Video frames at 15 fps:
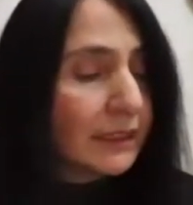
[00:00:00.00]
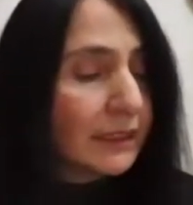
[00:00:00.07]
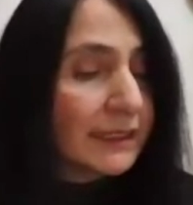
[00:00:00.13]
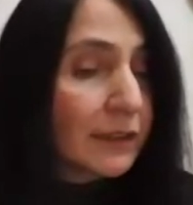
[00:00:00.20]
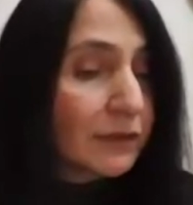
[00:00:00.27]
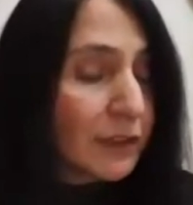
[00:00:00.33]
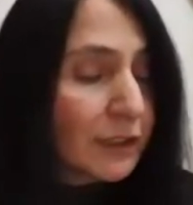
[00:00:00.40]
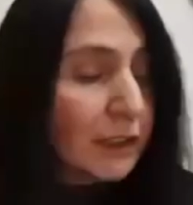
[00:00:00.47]

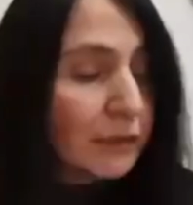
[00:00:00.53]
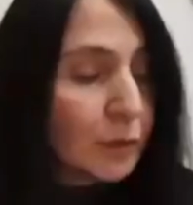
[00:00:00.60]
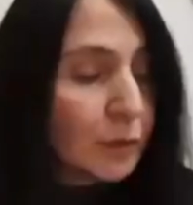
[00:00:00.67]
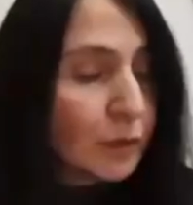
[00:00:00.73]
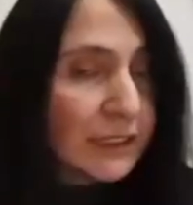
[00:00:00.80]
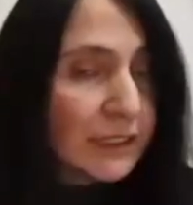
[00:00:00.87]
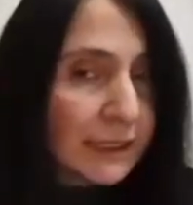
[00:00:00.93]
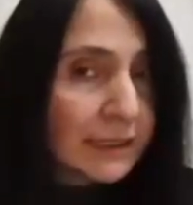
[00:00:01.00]
Safad, of
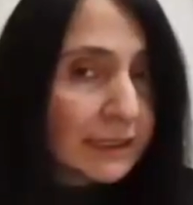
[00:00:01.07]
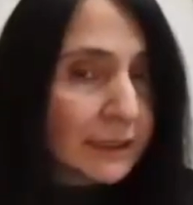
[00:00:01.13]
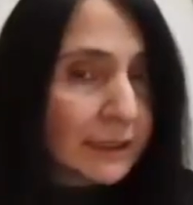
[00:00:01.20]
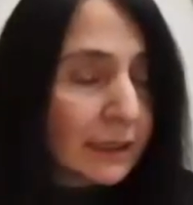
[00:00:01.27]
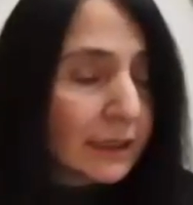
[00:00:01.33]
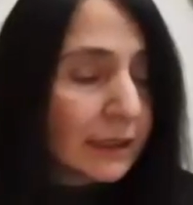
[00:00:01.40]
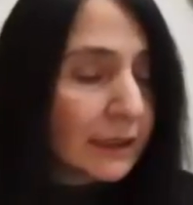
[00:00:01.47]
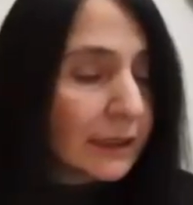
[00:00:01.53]
course, is
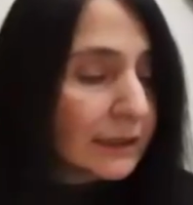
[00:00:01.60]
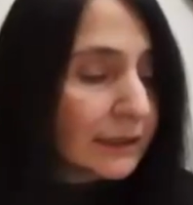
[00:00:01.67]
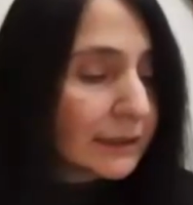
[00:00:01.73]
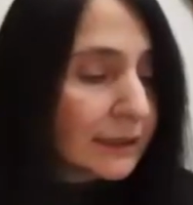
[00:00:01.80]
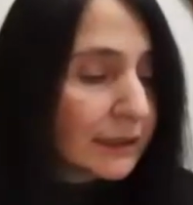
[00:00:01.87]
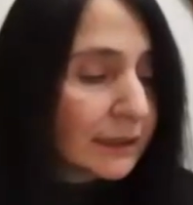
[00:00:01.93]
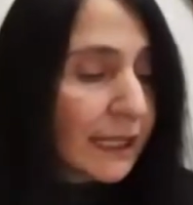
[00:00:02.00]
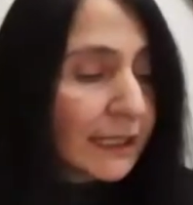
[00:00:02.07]

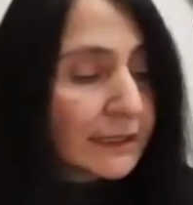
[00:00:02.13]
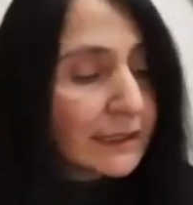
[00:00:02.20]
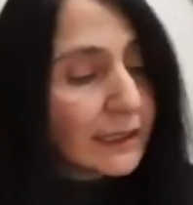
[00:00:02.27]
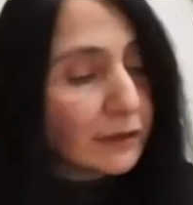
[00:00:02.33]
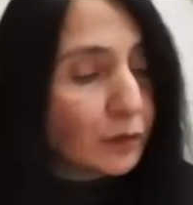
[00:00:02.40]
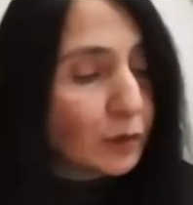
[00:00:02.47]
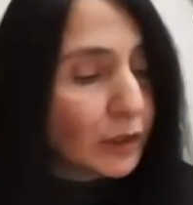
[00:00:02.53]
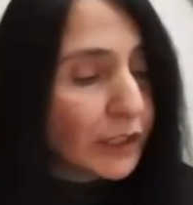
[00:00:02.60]

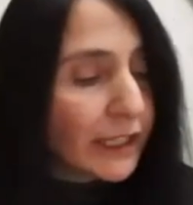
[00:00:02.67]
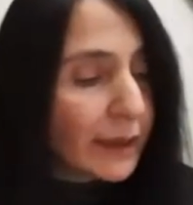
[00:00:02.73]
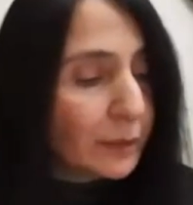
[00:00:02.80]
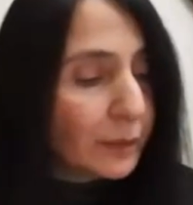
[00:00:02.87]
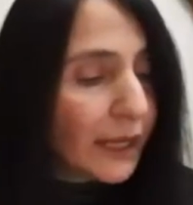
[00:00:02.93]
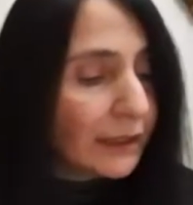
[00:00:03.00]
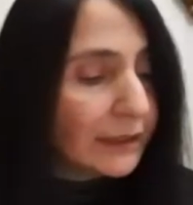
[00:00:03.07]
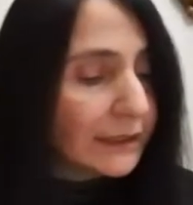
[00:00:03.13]

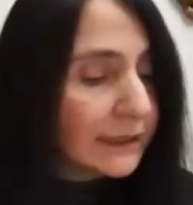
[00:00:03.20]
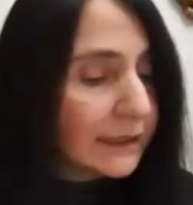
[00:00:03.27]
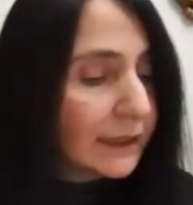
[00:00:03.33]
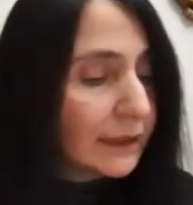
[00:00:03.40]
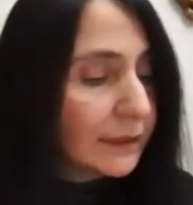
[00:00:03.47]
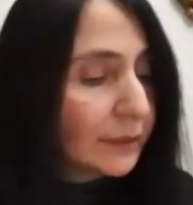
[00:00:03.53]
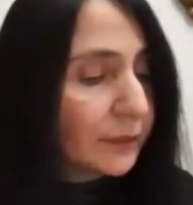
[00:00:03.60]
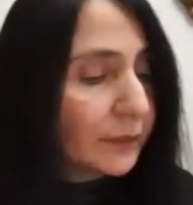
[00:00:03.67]
1948
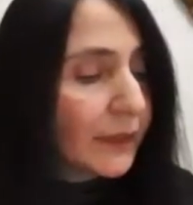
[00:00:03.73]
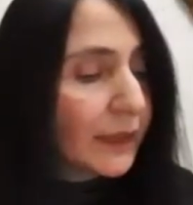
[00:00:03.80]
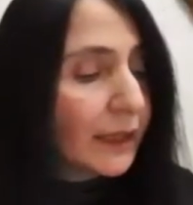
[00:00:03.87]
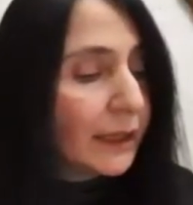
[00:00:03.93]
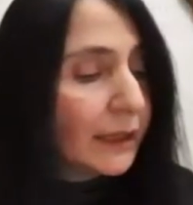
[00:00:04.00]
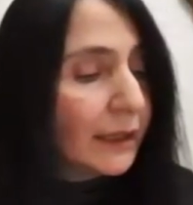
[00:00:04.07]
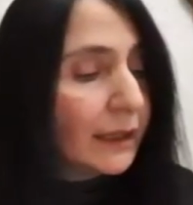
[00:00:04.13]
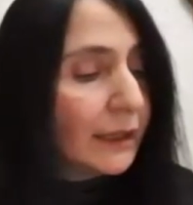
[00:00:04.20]
Palestine.
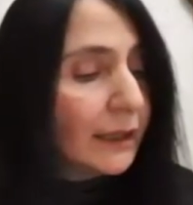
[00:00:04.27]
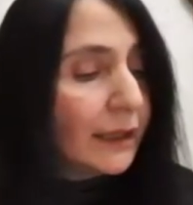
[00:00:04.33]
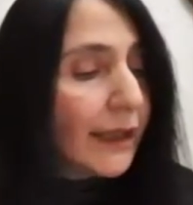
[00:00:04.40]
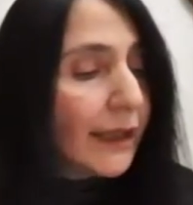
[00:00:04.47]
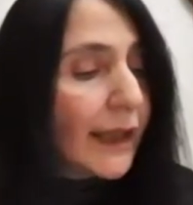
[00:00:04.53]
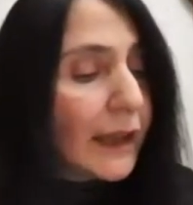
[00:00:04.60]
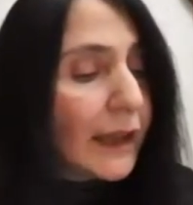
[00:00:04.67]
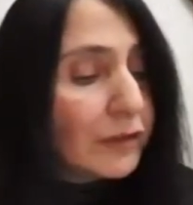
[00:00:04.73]

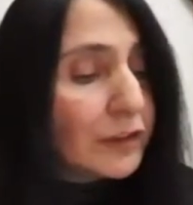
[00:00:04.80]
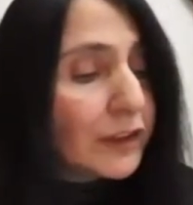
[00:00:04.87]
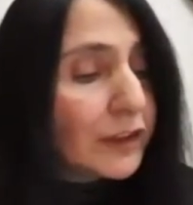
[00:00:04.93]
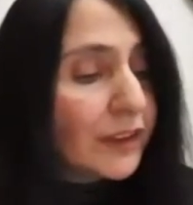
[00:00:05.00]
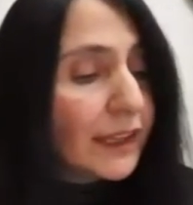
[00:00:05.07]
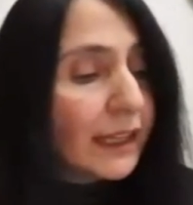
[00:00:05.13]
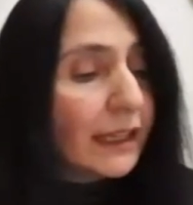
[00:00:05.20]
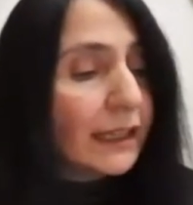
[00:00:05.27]

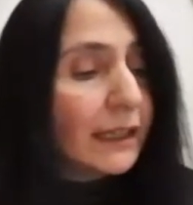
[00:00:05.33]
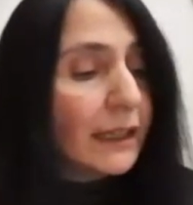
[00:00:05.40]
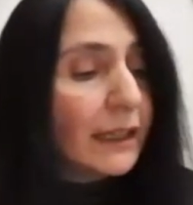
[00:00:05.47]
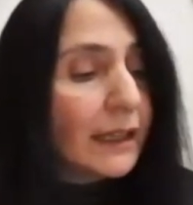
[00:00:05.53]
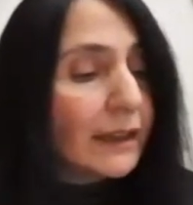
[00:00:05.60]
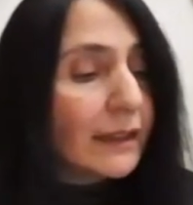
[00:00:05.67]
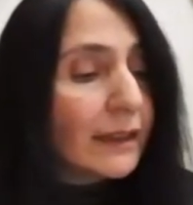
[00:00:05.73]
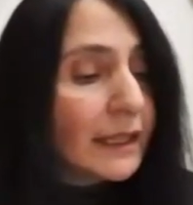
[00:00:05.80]
Everything
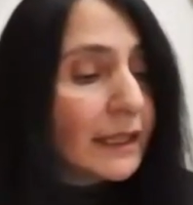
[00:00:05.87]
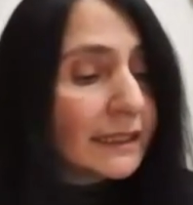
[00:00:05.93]
in